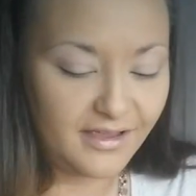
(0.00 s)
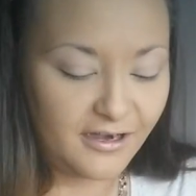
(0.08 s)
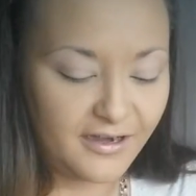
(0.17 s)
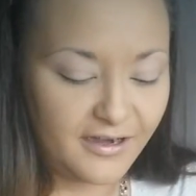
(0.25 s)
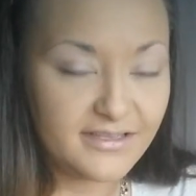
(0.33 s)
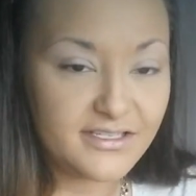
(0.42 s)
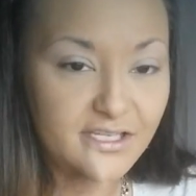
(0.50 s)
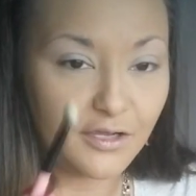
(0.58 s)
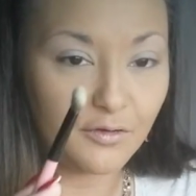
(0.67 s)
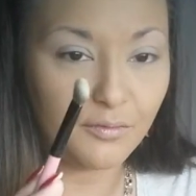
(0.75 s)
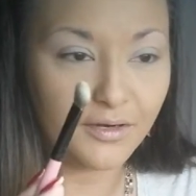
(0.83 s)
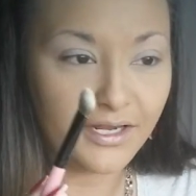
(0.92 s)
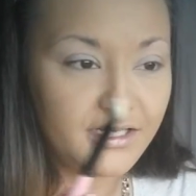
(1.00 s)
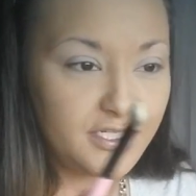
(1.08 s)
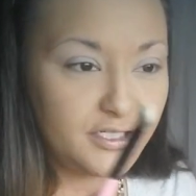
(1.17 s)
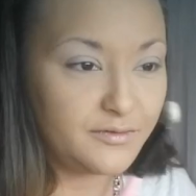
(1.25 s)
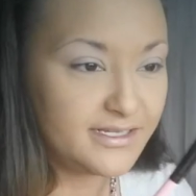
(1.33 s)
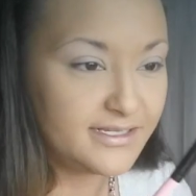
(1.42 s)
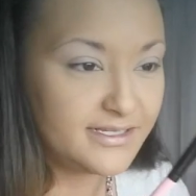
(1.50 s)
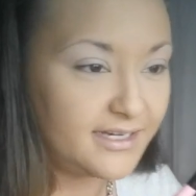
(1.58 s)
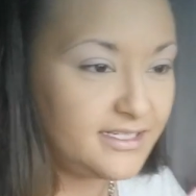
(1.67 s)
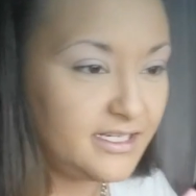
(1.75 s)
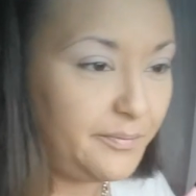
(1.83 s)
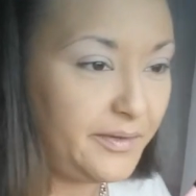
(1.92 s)
Alright, so what I do is
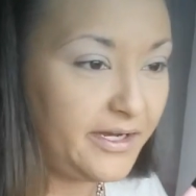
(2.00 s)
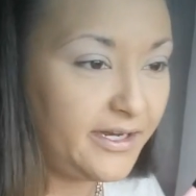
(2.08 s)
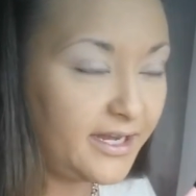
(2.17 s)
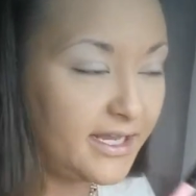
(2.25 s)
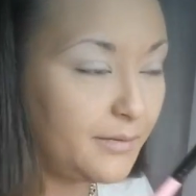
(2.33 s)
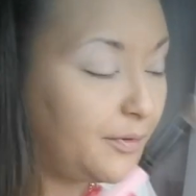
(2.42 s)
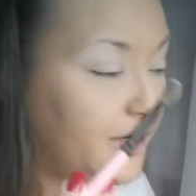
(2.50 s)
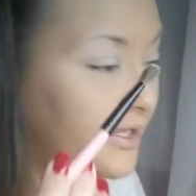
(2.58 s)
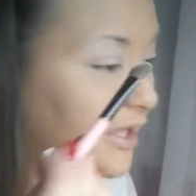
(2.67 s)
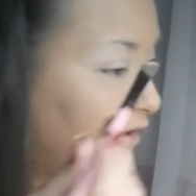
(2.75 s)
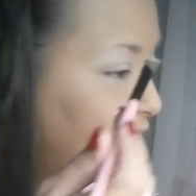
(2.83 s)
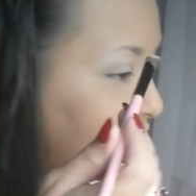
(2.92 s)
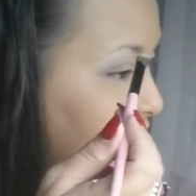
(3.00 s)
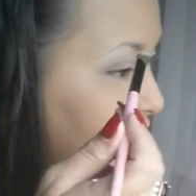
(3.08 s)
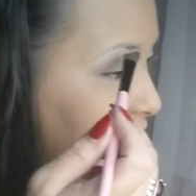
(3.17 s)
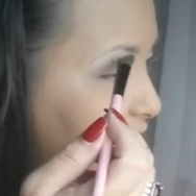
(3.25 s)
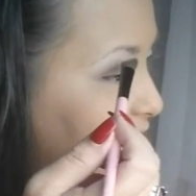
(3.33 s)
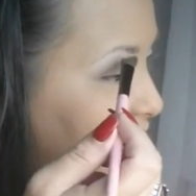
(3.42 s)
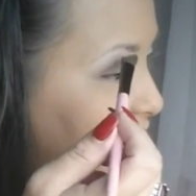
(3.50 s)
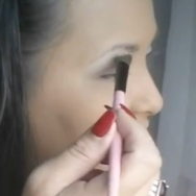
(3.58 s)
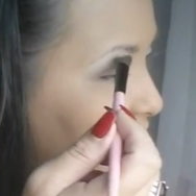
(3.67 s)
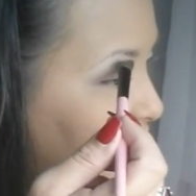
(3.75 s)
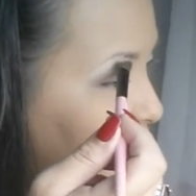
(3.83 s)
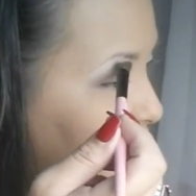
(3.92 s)
I dip in and I get pretty heavy and
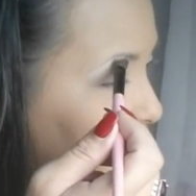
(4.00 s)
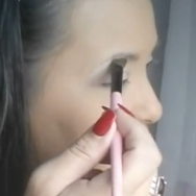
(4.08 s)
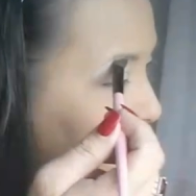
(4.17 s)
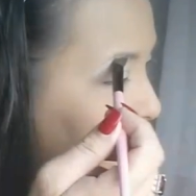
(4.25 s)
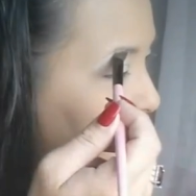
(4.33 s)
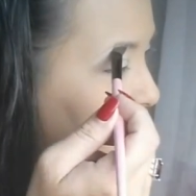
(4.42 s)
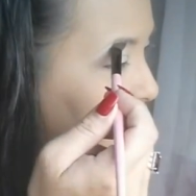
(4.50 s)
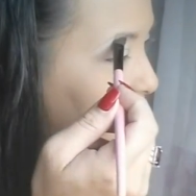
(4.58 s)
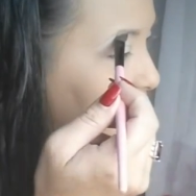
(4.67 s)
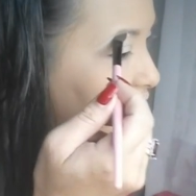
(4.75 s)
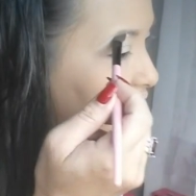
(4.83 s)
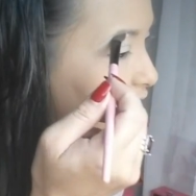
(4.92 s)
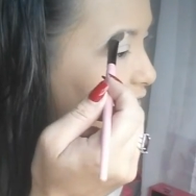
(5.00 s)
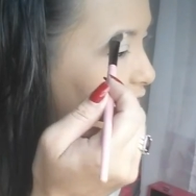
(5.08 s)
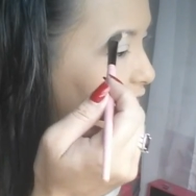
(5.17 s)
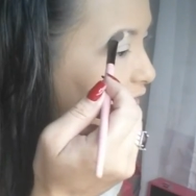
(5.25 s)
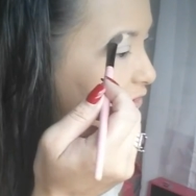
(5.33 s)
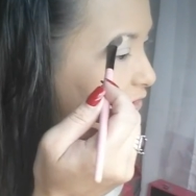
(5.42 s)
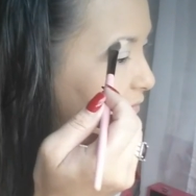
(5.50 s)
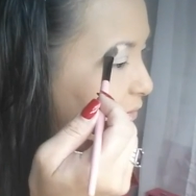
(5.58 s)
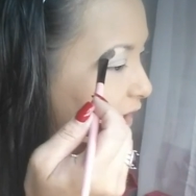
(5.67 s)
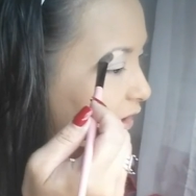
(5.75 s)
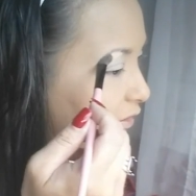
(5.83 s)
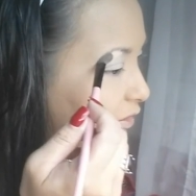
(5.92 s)
I highlight right about here under my
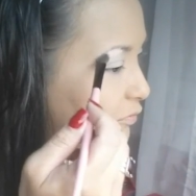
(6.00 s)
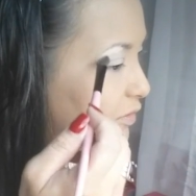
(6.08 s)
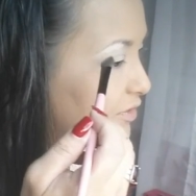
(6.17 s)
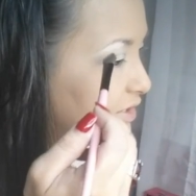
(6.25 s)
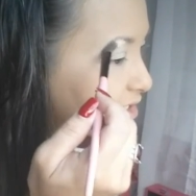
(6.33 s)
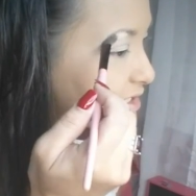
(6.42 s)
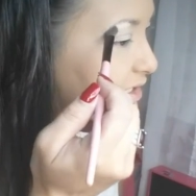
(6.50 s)
brow. And what this